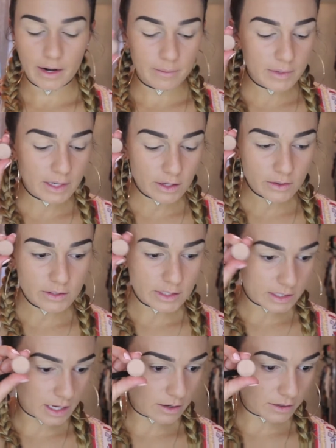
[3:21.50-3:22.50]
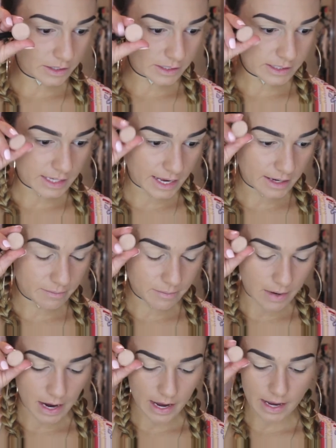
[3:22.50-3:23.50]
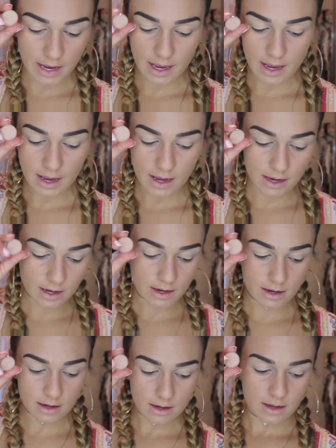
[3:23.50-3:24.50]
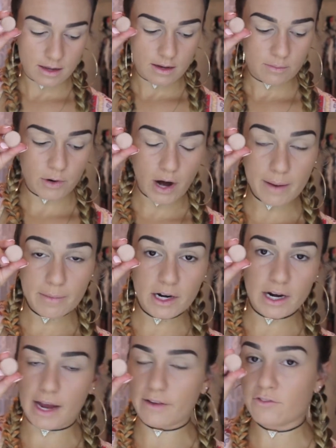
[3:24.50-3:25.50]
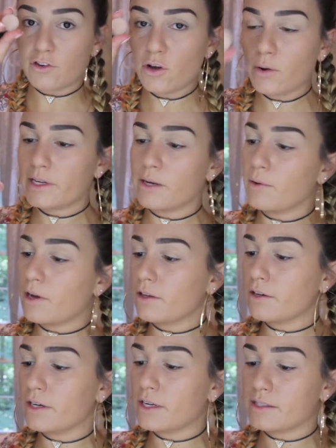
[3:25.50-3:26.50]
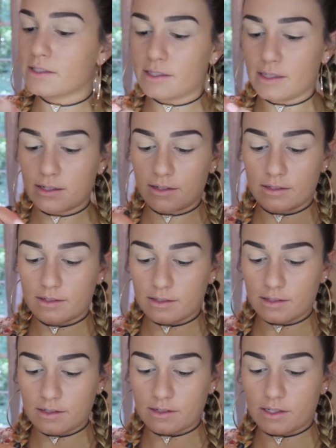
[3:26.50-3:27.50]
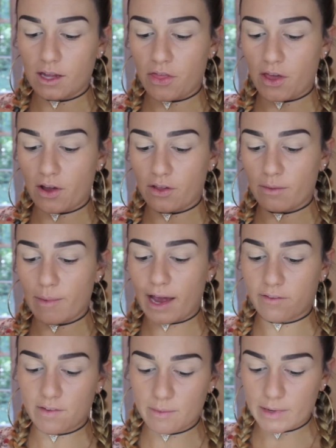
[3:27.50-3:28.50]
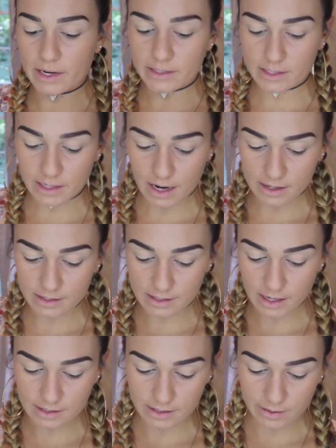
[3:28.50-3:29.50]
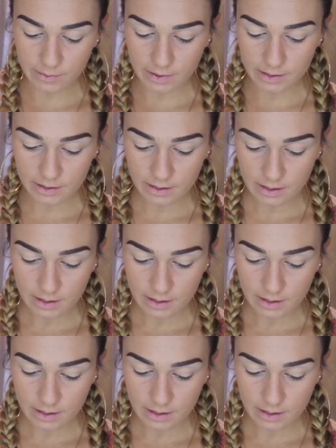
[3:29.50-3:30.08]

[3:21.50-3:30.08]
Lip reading: I'm going to use this color to set my primer. I have no idea what color it is. There's nothing on the back of it, but it's an Anastasia one.